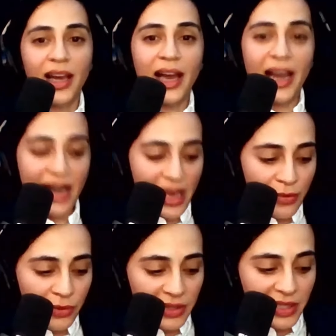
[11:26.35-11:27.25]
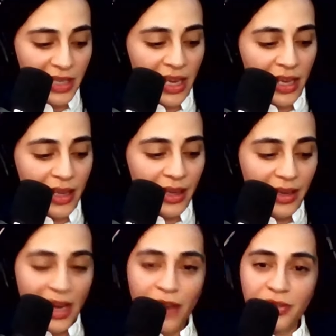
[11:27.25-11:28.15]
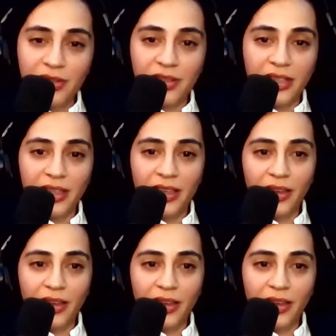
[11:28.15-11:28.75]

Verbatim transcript: And I would say, now study